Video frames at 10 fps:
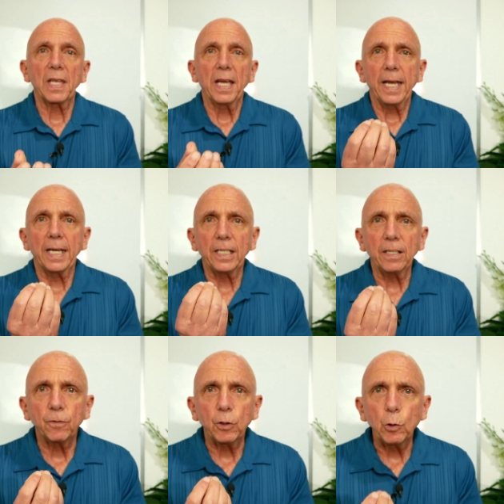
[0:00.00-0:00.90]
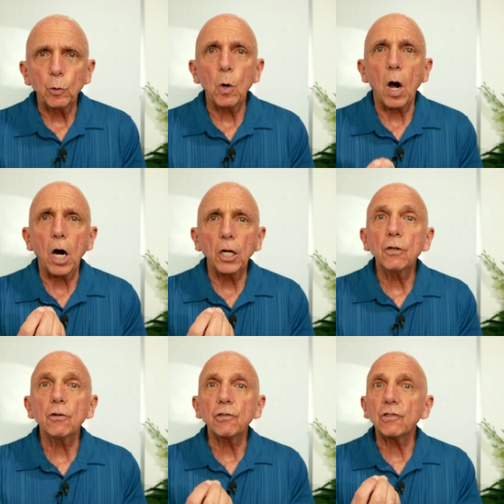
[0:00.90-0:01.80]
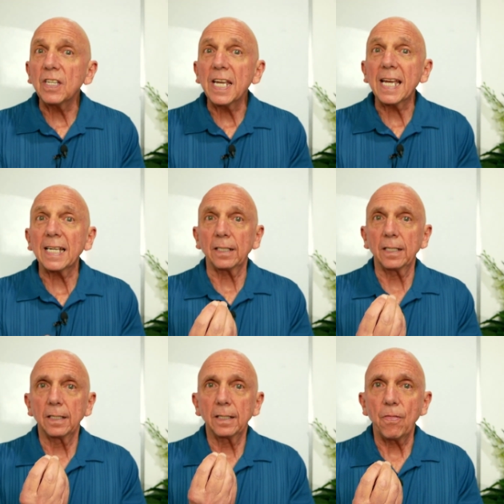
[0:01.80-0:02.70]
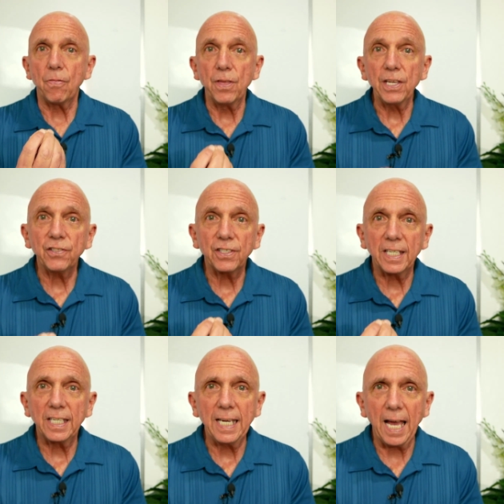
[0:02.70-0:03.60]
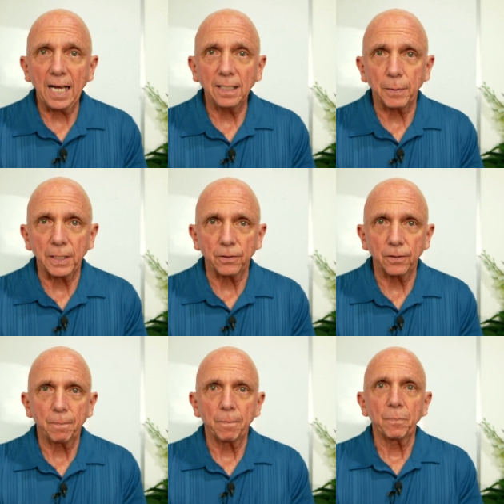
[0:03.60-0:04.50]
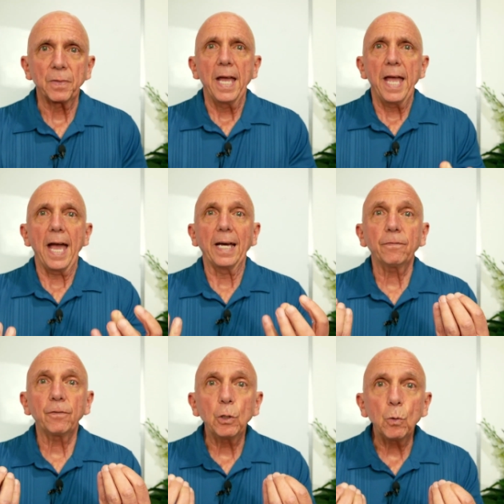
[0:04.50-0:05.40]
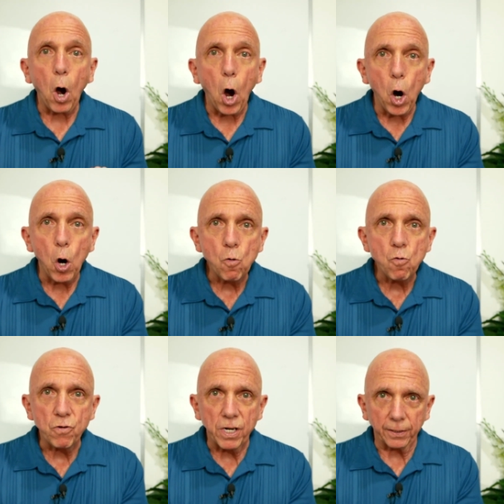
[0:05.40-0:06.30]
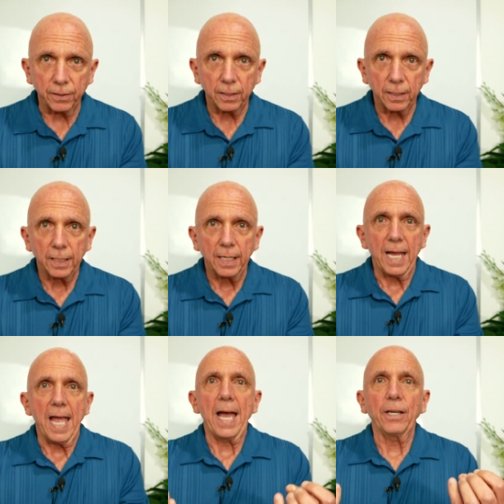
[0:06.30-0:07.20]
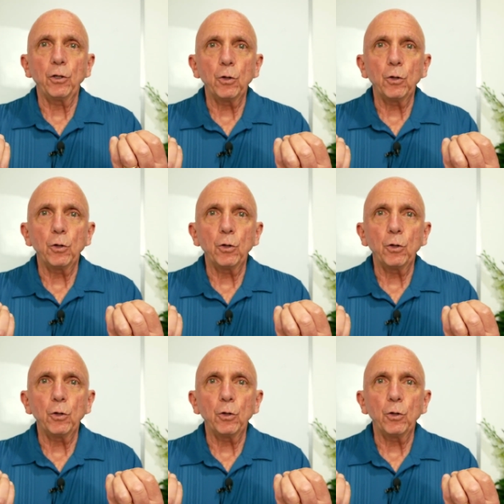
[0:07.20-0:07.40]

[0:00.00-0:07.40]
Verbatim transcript: And if you understand this key element, and if you own it, and you